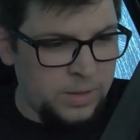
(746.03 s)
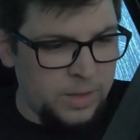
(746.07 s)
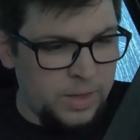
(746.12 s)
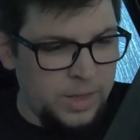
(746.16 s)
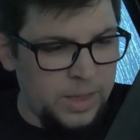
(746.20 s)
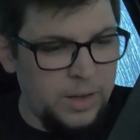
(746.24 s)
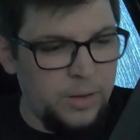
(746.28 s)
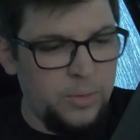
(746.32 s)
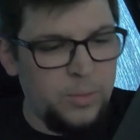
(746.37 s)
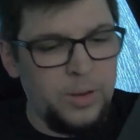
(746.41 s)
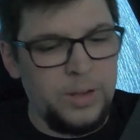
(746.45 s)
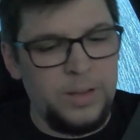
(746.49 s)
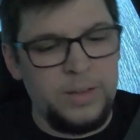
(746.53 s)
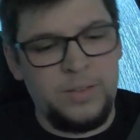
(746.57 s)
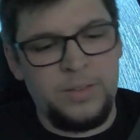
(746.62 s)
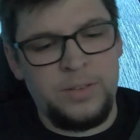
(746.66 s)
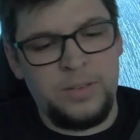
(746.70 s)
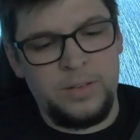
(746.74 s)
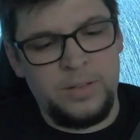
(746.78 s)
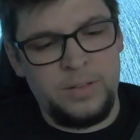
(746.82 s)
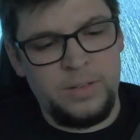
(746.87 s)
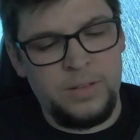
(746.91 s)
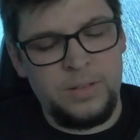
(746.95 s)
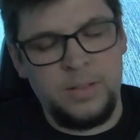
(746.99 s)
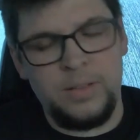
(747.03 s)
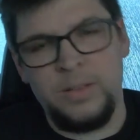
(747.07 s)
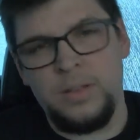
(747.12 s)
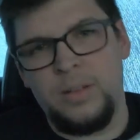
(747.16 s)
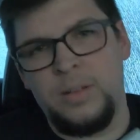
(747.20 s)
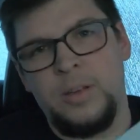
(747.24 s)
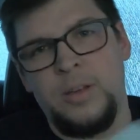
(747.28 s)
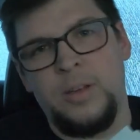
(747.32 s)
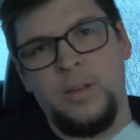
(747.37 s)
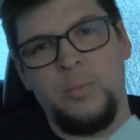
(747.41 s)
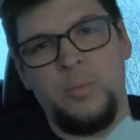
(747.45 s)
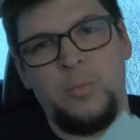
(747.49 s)
Anyways,
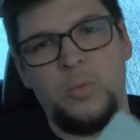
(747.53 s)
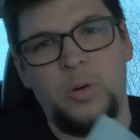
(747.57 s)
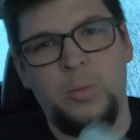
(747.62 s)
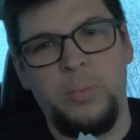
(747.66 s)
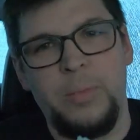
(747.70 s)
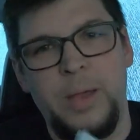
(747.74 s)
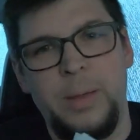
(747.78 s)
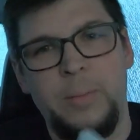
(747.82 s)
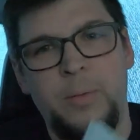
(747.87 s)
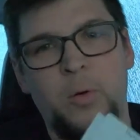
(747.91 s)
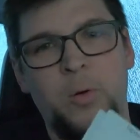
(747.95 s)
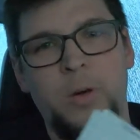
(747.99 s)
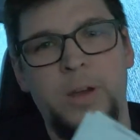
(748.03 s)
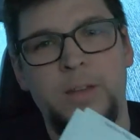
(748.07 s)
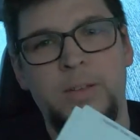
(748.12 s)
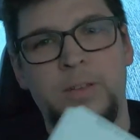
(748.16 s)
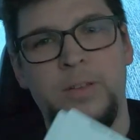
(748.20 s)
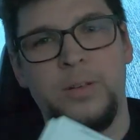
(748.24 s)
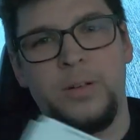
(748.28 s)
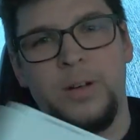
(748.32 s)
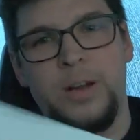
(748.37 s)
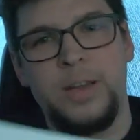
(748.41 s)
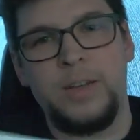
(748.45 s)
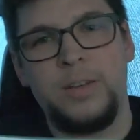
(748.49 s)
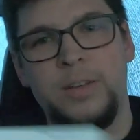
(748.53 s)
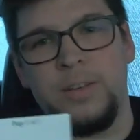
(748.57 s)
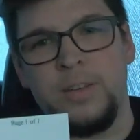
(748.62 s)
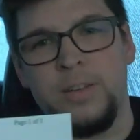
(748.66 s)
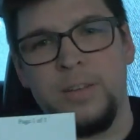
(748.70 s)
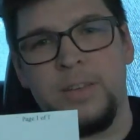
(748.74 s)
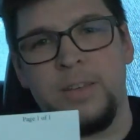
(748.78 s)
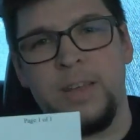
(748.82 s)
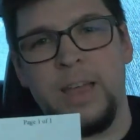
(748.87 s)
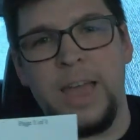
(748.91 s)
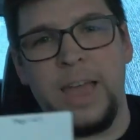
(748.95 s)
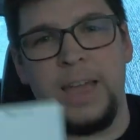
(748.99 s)
more MapQuest
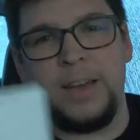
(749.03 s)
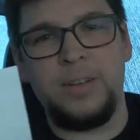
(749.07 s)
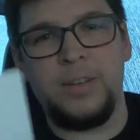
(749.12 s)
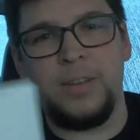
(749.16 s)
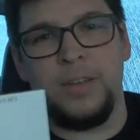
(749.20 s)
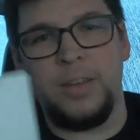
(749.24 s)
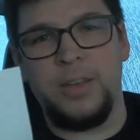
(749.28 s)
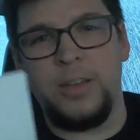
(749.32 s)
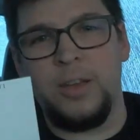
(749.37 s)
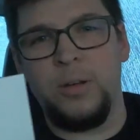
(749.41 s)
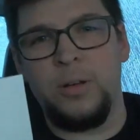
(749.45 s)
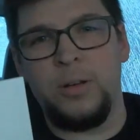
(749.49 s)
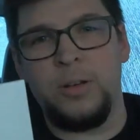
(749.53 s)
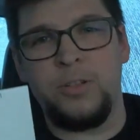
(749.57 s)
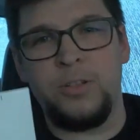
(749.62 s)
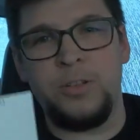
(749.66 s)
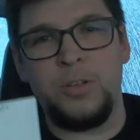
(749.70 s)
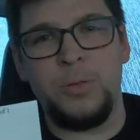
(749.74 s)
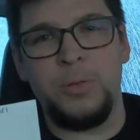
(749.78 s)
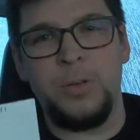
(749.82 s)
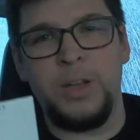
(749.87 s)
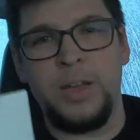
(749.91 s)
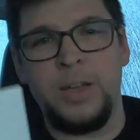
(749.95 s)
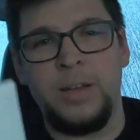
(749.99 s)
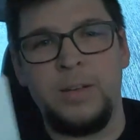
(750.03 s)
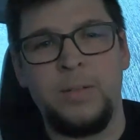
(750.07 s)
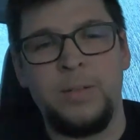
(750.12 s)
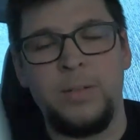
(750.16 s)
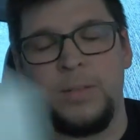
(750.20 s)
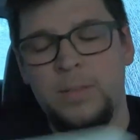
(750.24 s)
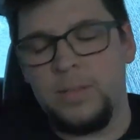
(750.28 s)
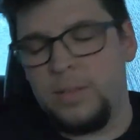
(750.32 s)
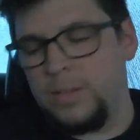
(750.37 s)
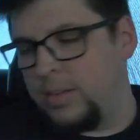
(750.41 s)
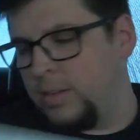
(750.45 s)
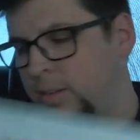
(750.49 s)
directions that actually go to shootout,
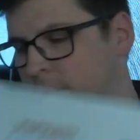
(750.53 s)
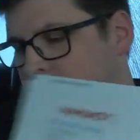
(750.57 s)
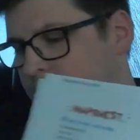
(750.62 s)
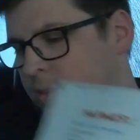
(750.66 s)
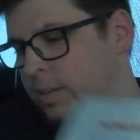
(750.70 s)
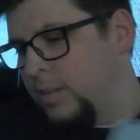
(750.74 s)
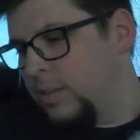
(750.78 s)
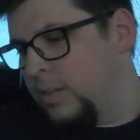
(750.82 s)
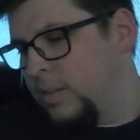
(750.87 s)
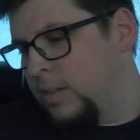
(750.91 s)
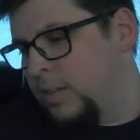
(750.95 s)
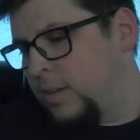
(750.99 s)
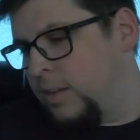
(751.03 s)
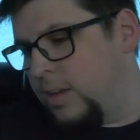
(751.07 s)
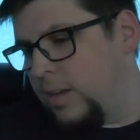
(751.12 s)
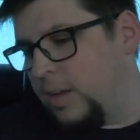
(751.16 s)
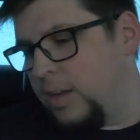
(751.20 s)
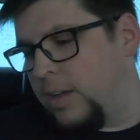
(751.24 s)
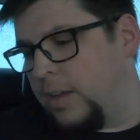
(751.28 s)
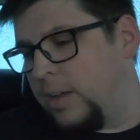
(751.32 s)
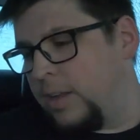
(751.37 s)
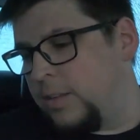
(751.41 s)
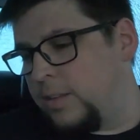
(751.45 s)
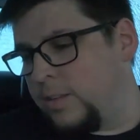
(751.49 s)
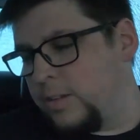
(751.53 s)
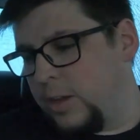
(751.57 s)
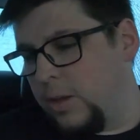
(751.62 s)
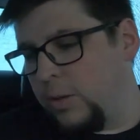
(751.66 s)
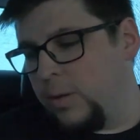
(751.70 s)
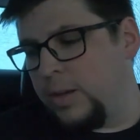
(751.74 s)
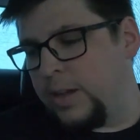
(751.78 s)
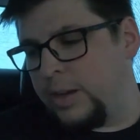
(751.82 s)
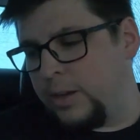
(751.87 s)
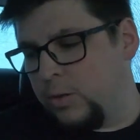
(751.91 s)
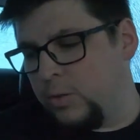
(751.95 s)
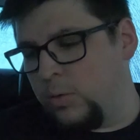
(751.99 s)
to go
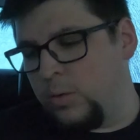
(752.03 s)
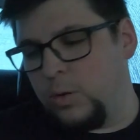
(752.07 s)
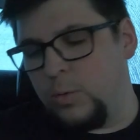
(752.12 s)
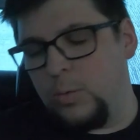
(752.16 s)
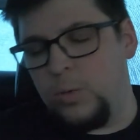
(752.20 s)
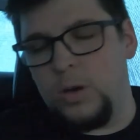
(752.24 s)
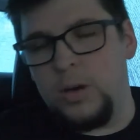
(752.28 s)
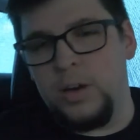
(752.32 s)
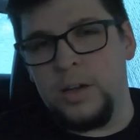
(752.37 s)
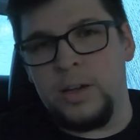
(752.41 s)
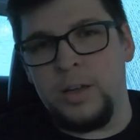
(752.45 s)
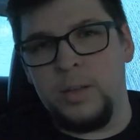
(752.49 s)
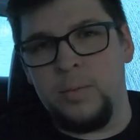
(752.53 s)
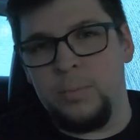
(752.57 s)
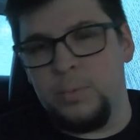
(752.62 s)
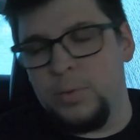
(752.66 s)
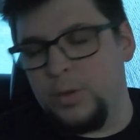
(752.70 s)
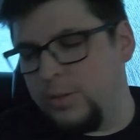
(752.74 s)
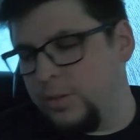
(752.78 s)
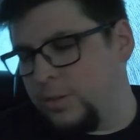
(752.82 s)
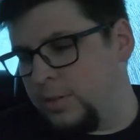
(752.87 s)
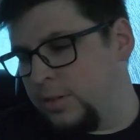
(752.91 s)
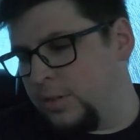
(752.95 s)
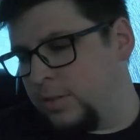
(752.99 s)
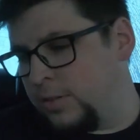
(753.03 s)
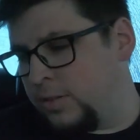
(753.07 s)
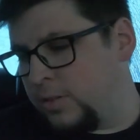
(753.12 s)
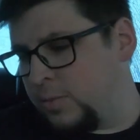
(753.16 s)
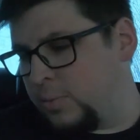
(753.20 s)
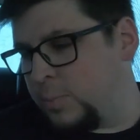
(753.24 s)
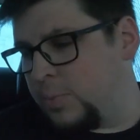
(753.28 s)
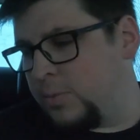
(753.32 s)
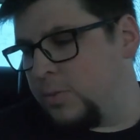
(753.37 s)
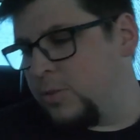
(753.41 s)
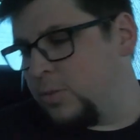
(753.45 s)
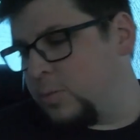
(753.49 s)
like Norwalk and Busher's
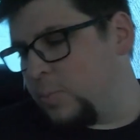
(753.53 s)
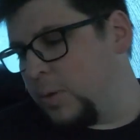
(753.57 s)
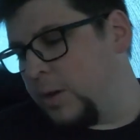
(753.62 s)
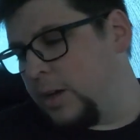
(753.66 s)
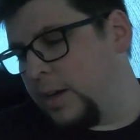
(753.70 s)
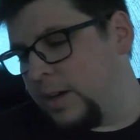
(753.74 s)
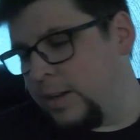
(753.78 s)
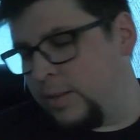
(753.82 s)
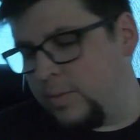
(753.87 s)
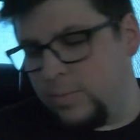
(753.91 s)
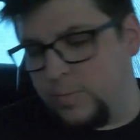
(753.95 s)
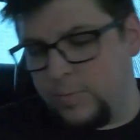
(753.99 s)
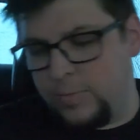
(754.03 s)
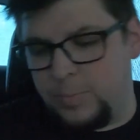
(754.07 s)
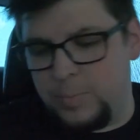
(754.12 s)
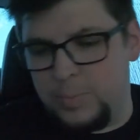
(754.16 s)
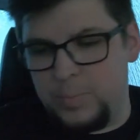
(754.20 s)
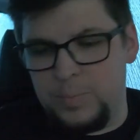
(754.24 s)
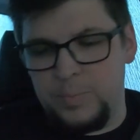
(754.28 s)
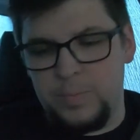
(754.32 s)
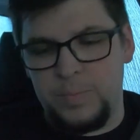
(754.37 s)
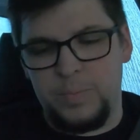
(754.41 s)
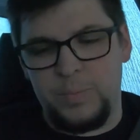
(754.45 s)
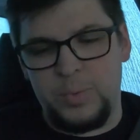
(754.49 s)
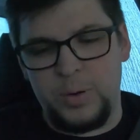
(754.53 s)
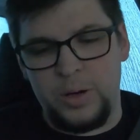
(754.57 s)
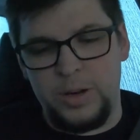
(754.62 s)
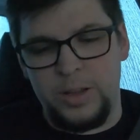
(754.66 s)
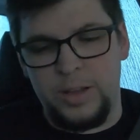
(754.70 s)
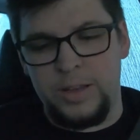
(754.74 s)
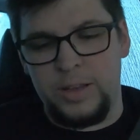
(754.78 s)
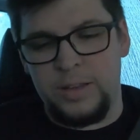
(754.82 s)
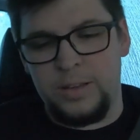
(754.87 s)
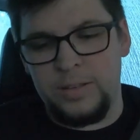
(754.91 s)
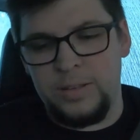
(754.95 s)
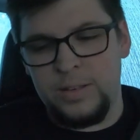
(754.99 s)
spot.
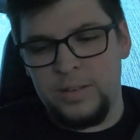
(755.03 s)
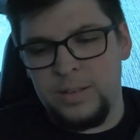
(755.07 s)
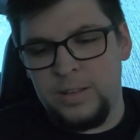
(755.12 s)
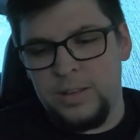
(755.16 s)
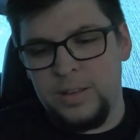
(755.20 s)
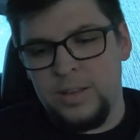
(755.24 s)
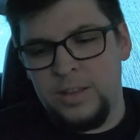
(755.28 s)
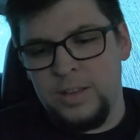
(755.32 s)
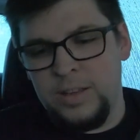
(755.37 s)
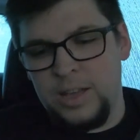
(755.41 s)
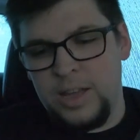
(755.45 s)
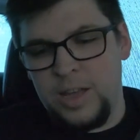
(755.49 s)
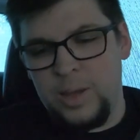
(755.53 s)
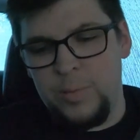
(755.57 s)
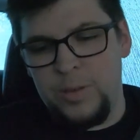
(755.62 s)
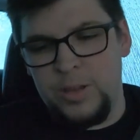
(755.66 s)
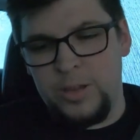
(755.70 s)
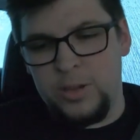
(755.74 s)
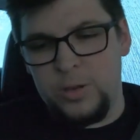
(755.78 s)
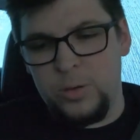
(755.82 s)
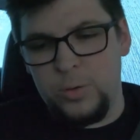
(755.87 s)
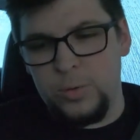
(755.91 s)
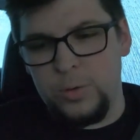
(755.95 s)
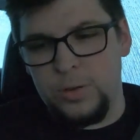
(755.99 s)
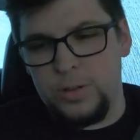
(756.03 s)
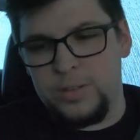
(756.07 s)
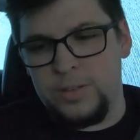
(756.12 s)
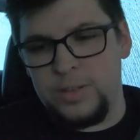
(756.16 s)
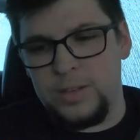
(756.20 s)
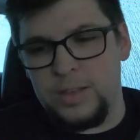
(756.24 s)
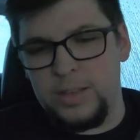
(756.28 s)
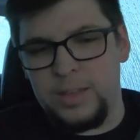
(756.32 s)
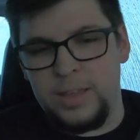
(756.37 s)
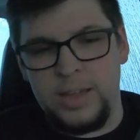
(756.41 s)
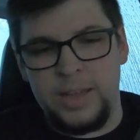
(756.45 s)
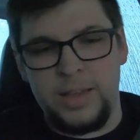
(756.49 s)
Pretty, I mean, cool to
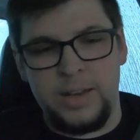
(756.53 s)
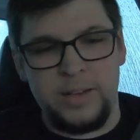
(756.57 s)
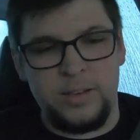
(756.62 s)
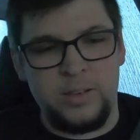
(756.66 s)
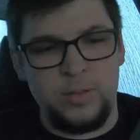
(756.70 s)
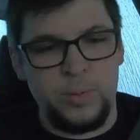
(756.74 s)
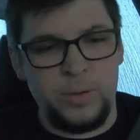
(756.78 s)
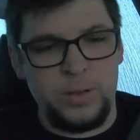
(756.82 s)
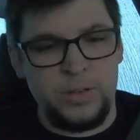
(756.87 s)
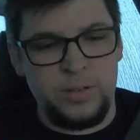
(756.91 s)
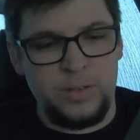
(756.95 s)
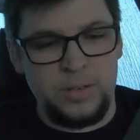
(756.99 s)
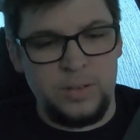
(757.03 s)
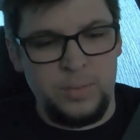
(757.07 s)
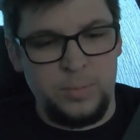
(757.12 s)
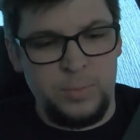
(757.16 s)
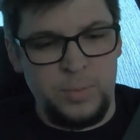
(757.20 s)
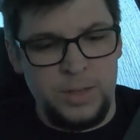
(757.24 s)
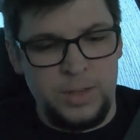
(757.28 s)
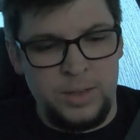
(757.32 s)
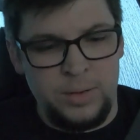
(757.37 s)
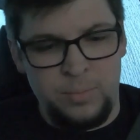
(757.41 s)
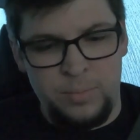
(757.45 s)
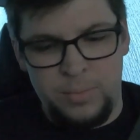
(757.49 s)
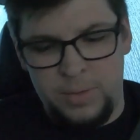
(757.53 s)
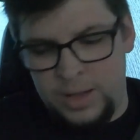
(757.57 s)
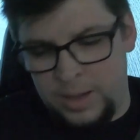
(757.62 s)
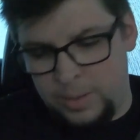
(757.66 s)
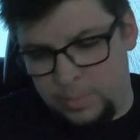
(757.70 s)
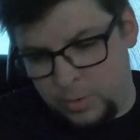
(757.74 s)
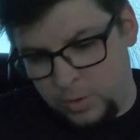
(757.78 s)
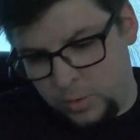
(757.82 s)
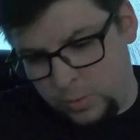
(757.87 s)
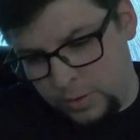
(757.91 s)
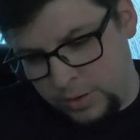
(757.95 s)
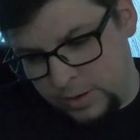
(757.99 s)
see that, especially being
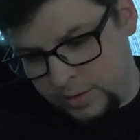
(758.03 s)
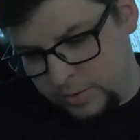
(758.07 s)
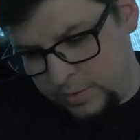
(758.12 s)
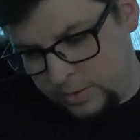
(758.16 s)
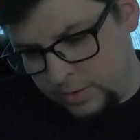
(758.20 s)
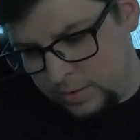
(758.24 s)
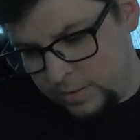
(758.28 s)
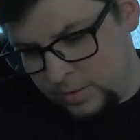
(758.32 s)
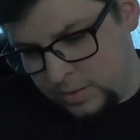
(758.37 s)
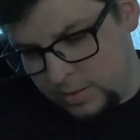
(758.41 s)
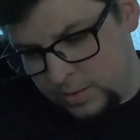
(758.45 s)
MapQuest